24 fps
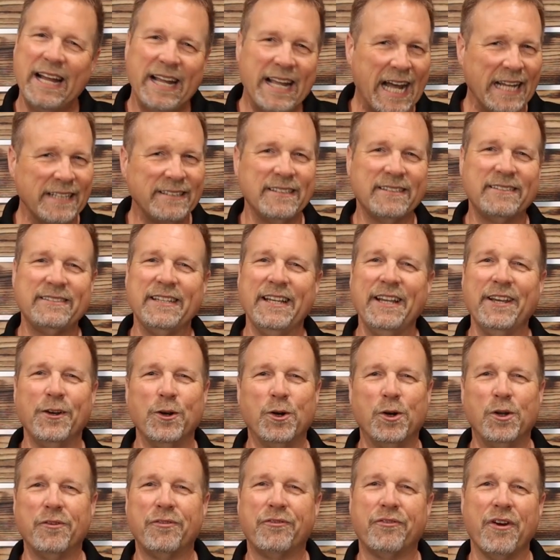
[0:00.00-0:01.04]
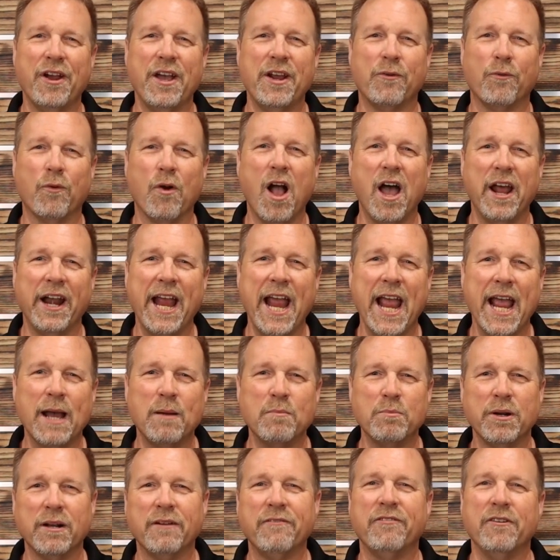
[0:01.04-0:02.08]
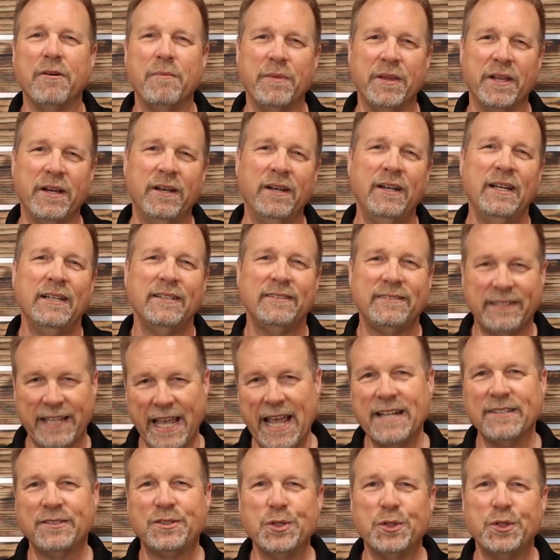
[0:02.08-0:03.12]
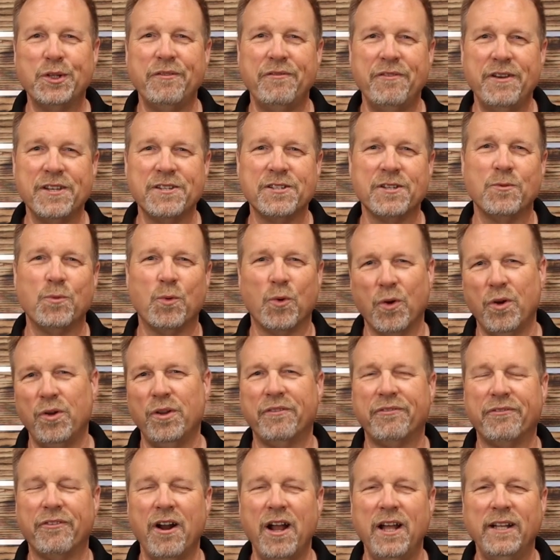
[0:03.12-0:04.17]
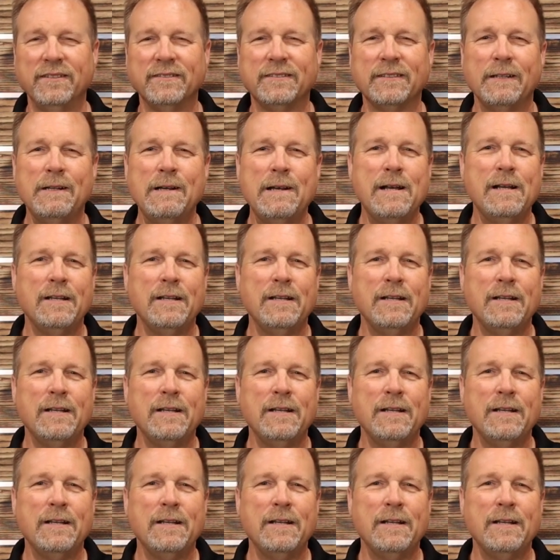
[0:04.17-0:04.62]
Got to see an old friend, Ron Hambrick from the scan tool division. We're old friends.